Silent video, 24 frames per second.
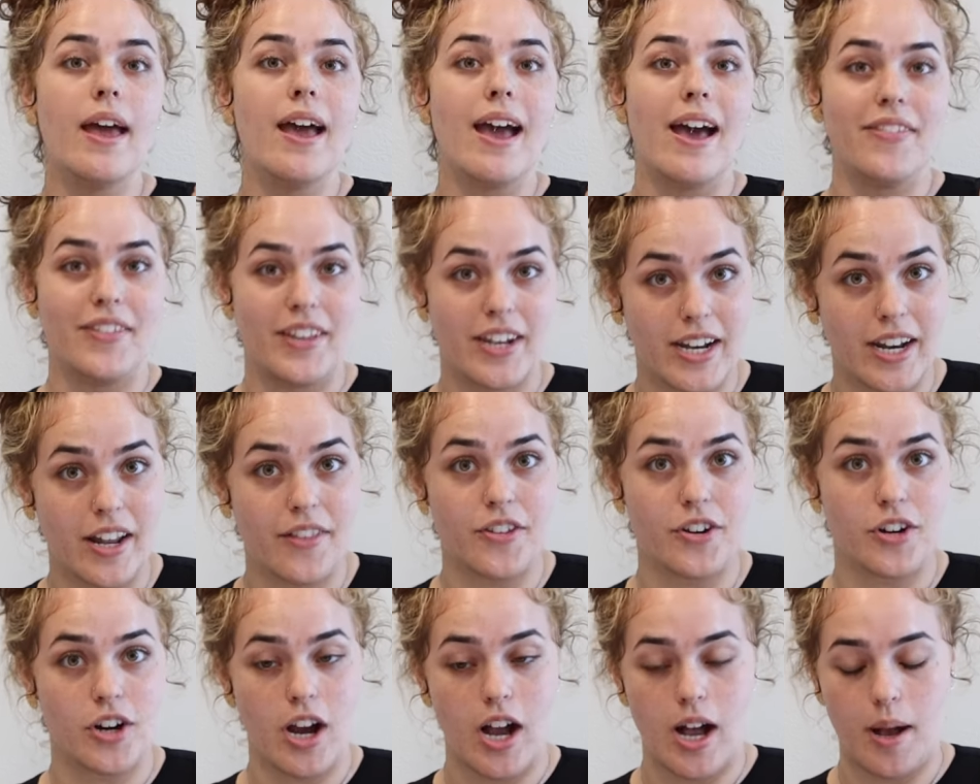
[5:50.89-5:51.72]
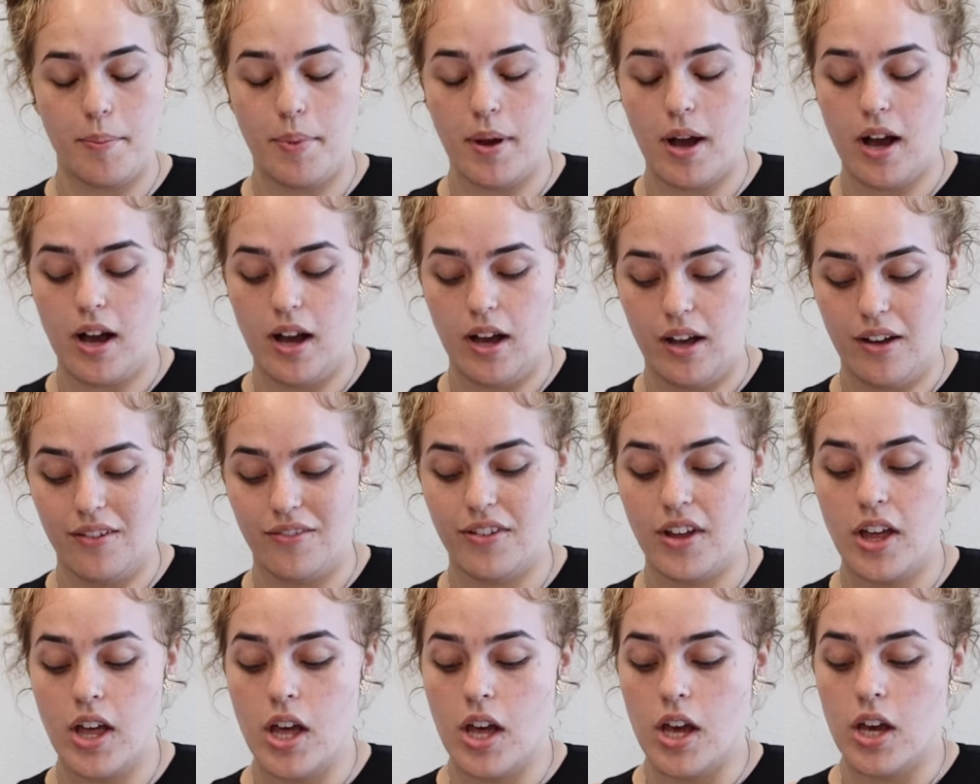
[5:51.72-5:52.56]
and then another cup
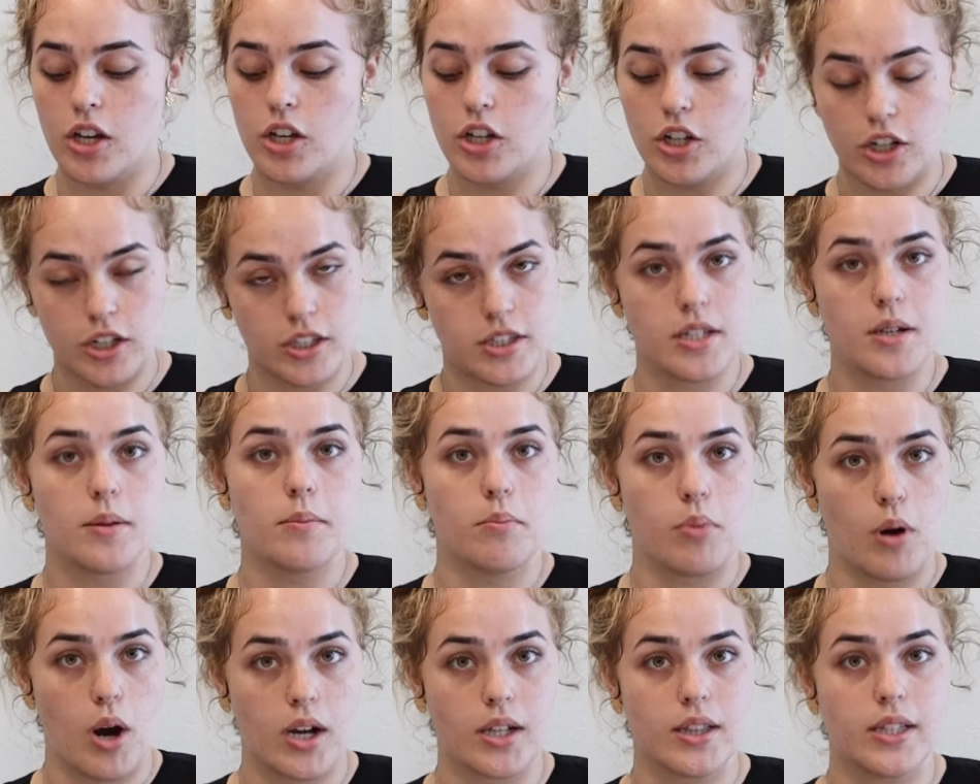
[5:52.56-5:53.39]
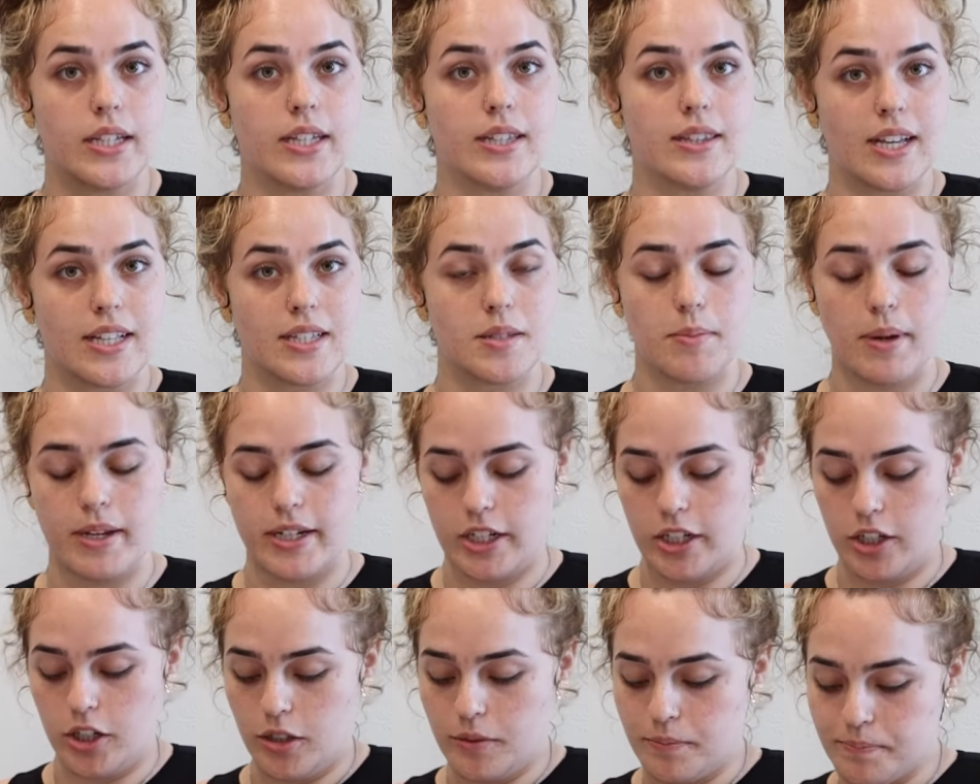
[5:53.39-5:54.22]
of cooked broccoli that's my
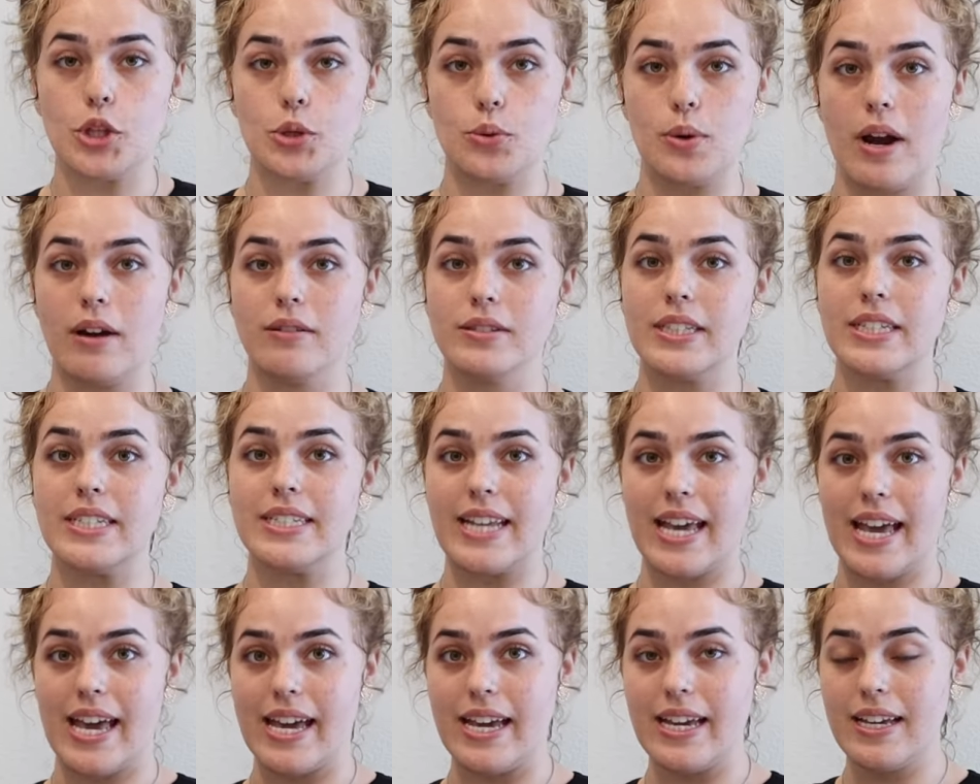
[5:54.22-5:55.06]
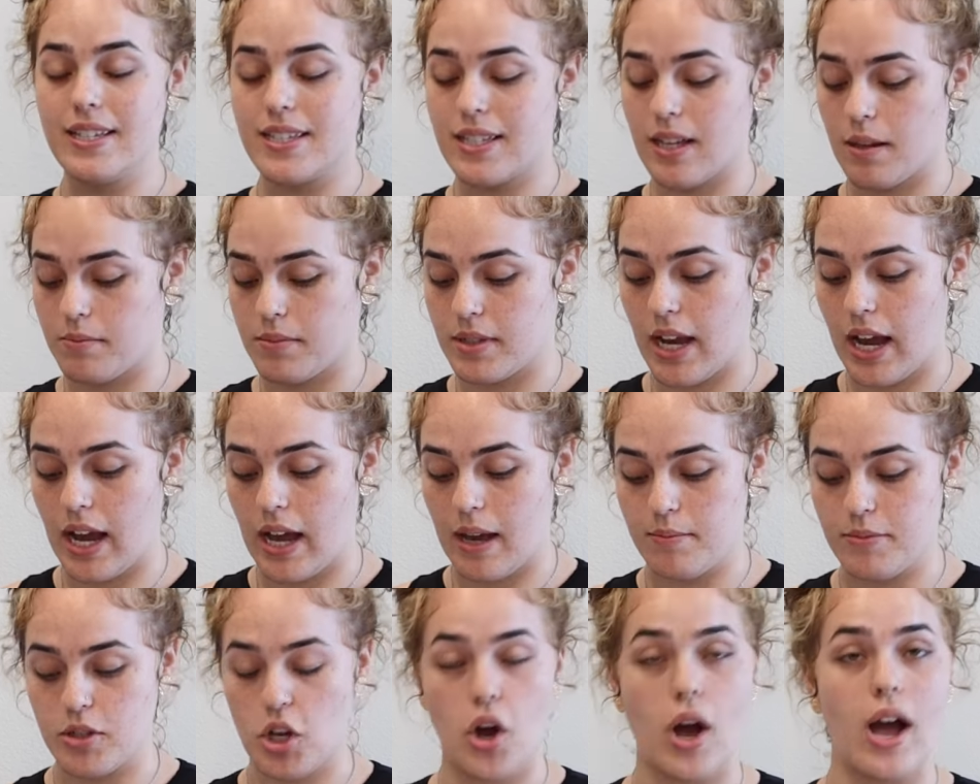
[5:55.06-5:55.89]
dinner throughout the day
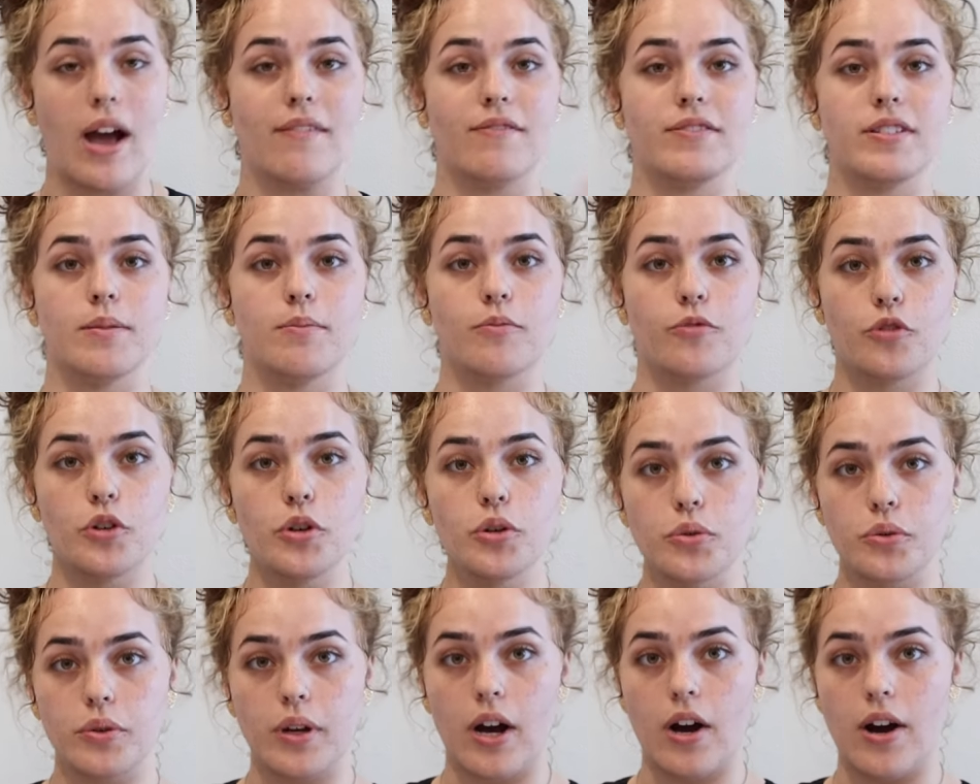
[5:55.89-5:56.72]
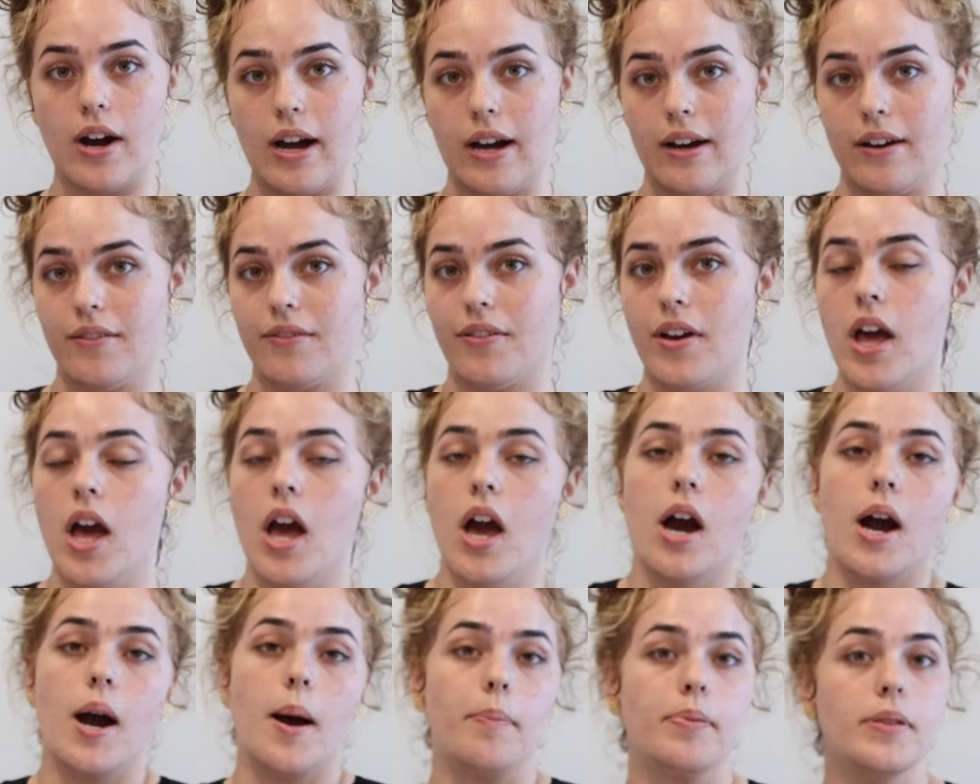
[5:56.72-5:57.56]
sometimes I'll have some fruit I'll have
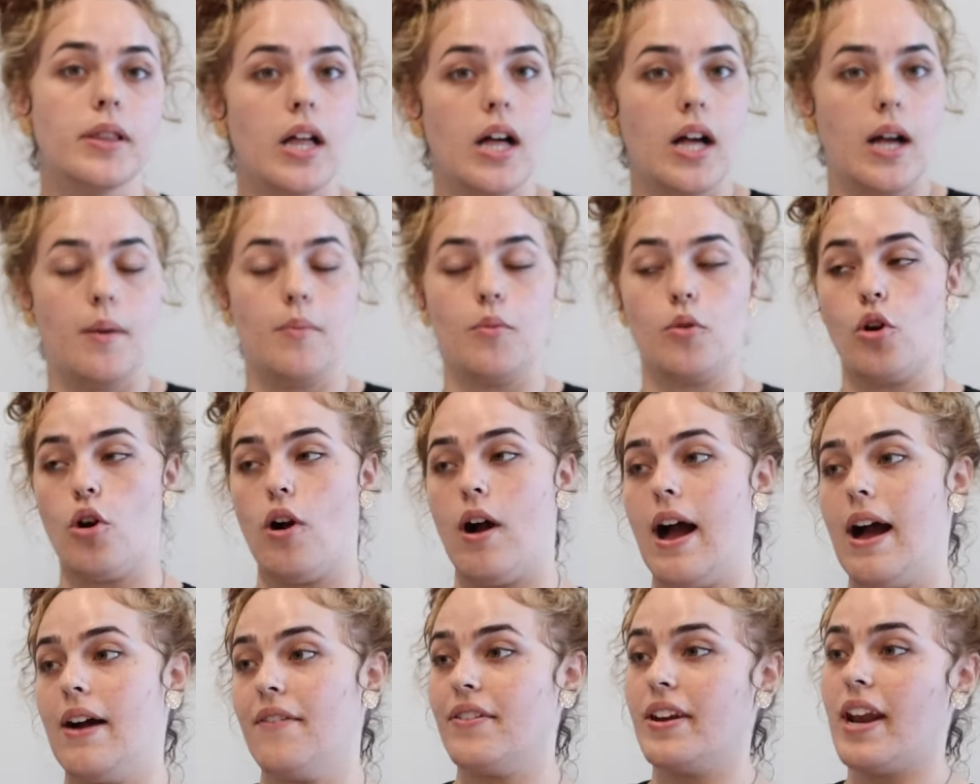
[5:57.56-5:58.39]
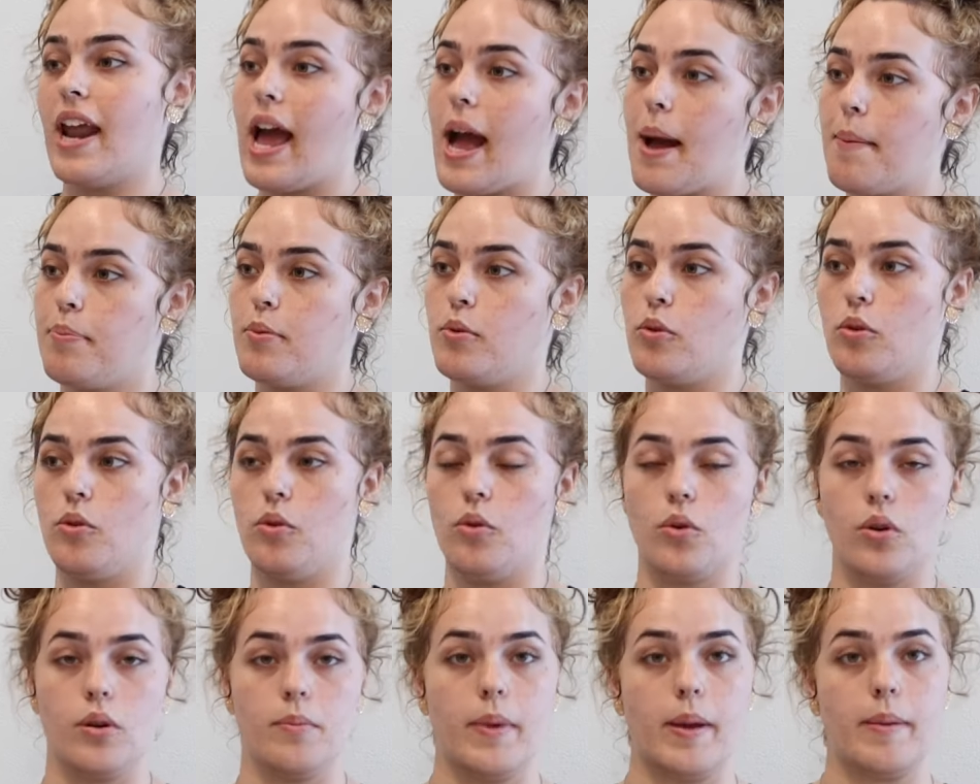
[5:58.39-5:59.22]
a plum or I'll have an apple
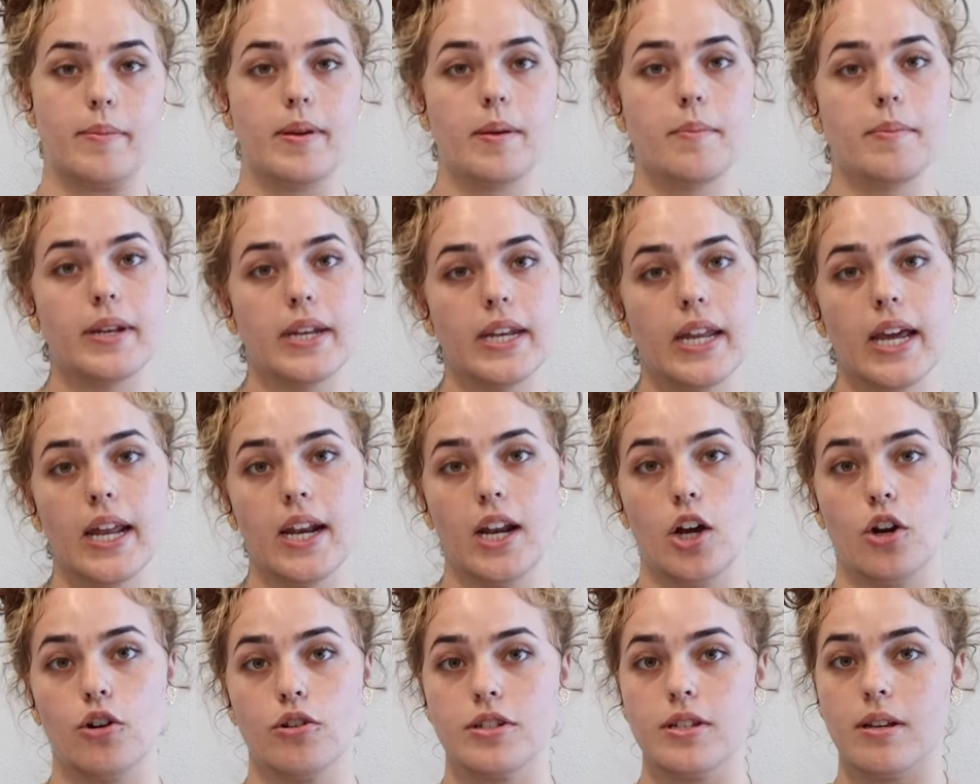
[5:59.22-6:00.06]
or maybe a banana or